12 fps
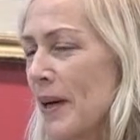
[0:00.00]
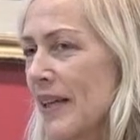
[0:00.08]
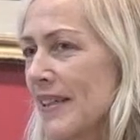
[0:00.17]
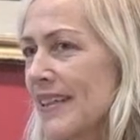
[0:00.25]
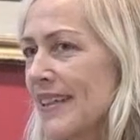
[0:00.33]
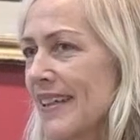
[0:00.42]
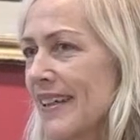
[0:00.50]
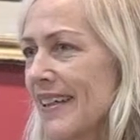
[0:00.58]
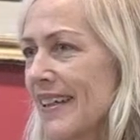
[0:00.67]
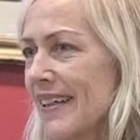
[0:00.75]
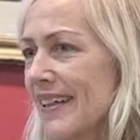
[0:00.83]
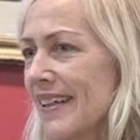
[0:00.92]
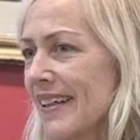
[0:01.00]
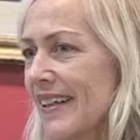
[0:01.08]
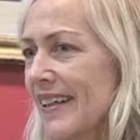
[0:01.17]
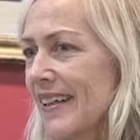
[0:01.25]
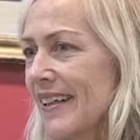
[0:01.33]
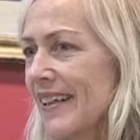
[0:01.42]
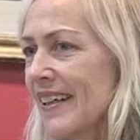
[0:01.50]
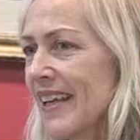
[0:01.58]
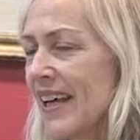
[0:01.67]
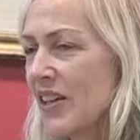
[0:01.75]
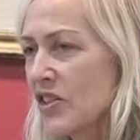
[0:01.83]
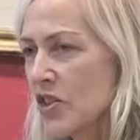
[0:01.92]
but
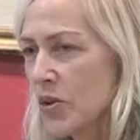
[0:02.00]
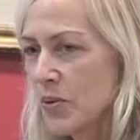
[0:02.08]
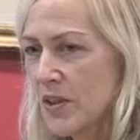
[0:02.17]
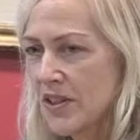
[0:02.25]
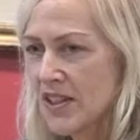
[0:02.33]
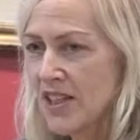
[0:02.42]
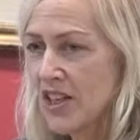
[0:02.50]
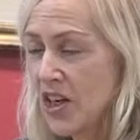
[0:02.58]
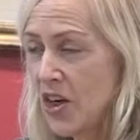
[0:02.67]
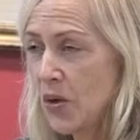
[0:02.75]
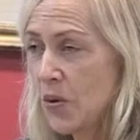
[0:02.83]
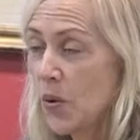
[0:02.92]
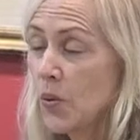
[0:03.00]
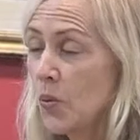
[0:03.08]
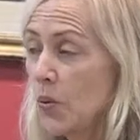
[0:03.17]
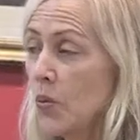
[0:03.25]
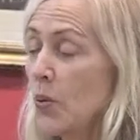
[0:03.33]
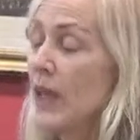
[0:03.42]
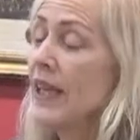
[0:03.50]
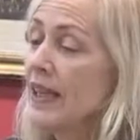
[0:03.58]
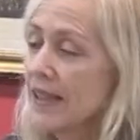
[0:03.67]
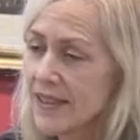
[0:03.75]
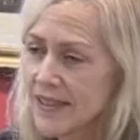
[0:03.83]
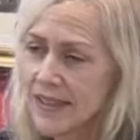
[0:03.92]
the answer was that no,
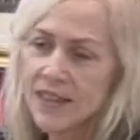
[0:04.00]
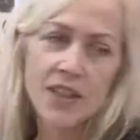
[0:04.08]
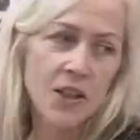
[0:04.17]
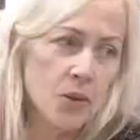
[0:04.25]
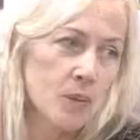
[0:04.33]
we didn't know